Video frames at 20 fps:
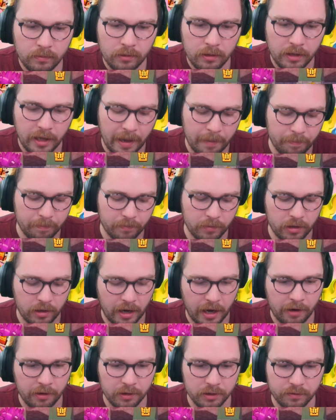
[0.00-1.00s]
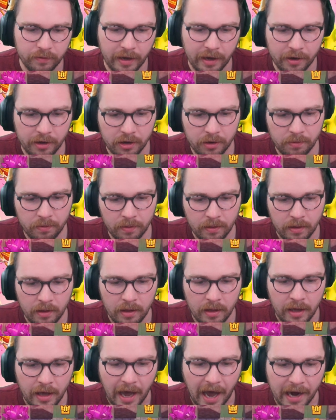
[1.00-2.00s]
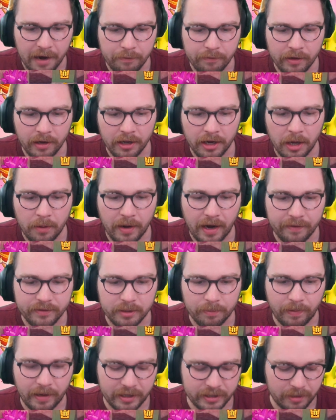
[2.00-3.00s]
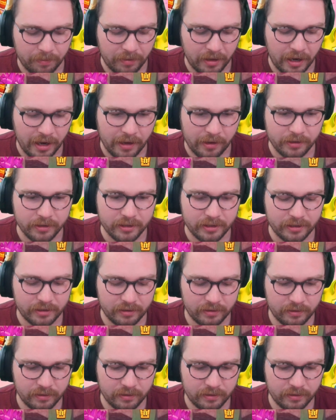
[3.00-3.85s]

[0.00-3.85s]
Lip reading: Yep, good arrows value. Had a feeling he would have to play something else.